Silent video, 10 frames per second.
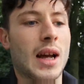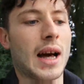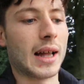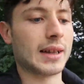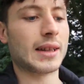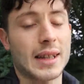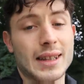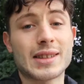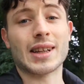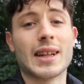And they
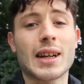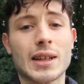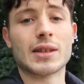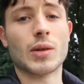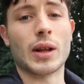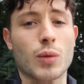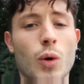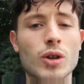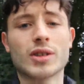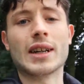did say that it's
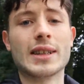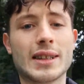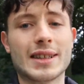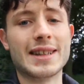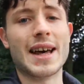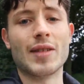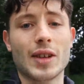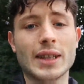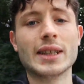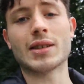watertight, it never
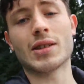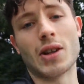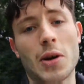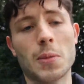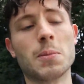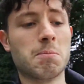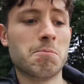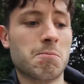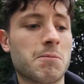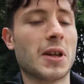leaked, so
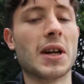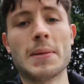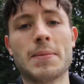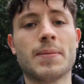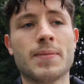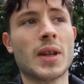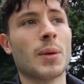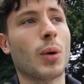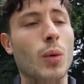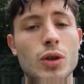yeah.
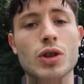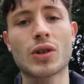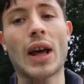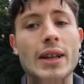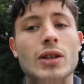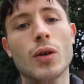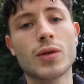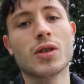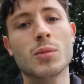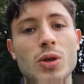But we're just heading over
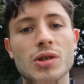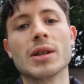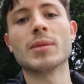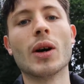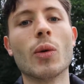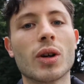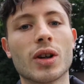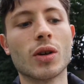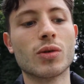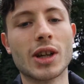to the museum now, and we're
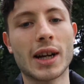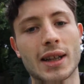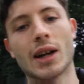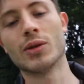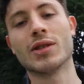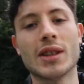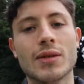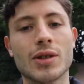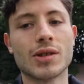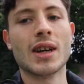going to go check that out and see
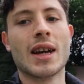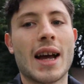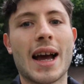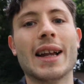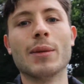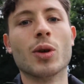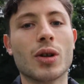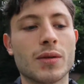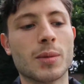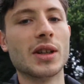if there's any more
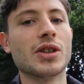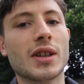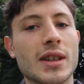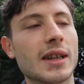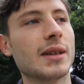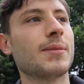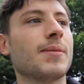information in there.